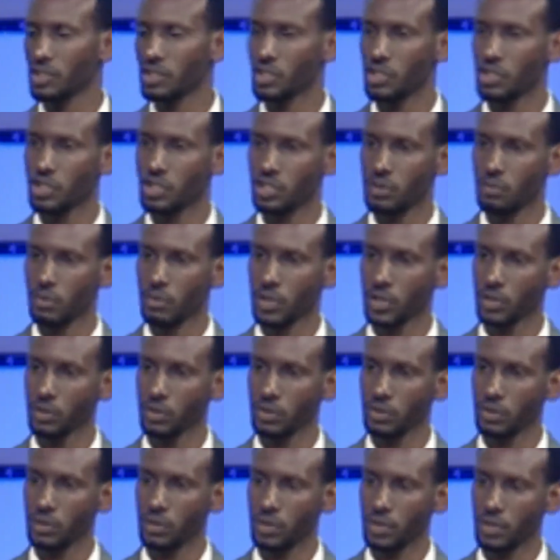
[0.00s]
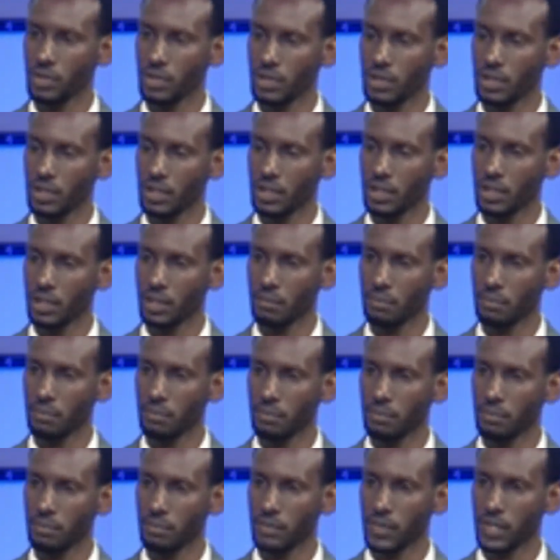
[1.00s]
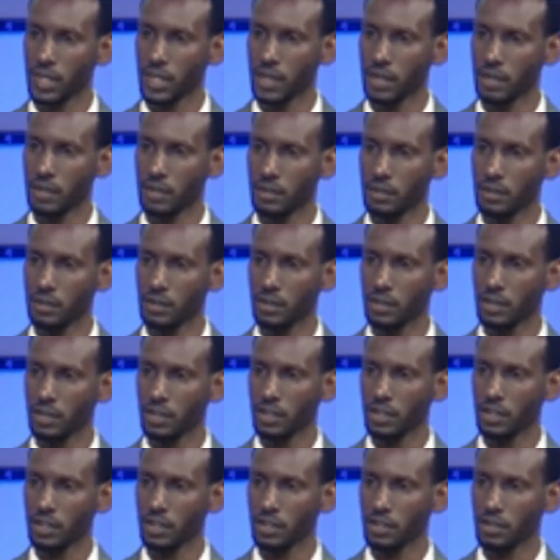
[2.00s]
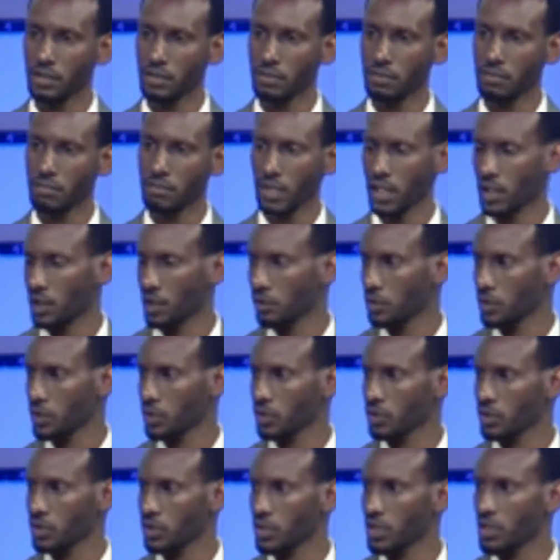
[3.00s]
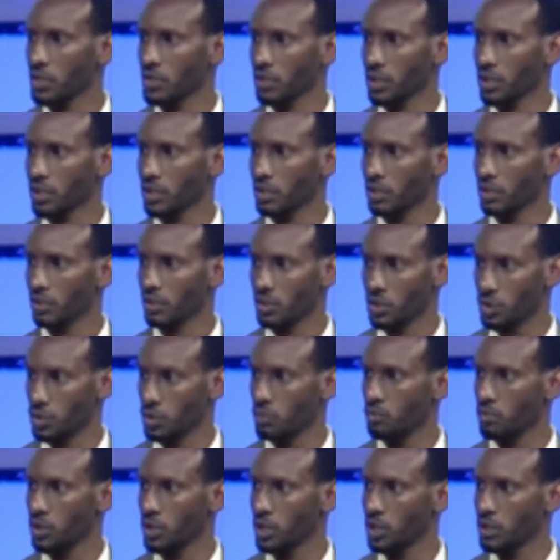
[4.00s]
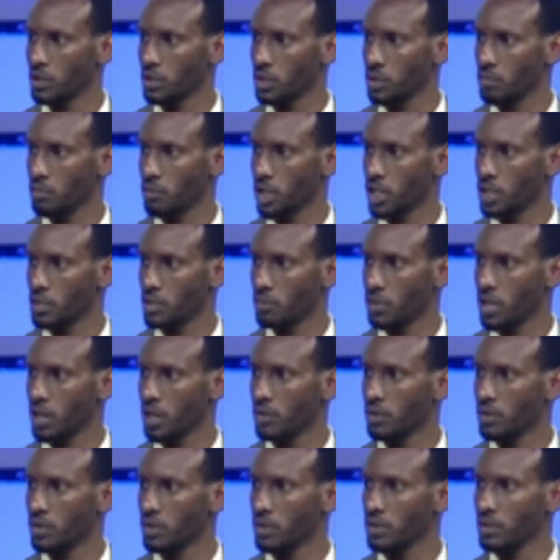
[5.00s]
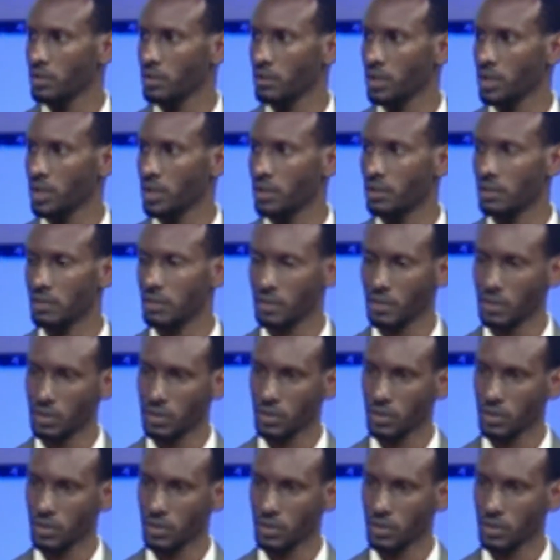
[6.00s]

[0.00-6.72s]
just because then it mainly was considering two big space powers, right?